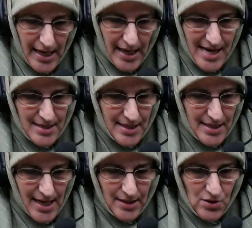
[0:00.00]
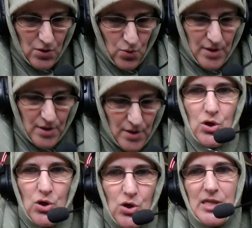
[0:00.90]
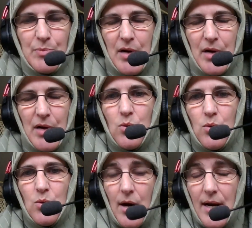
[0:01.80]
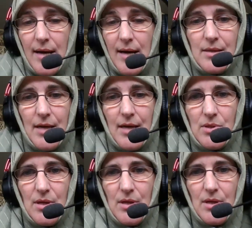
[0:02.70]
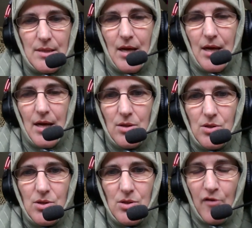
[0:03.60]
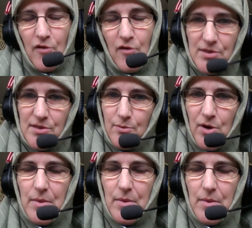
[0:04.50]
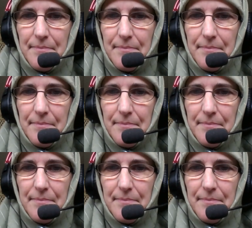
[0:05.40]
And the answer was the US public will not accept this image of Muslim women.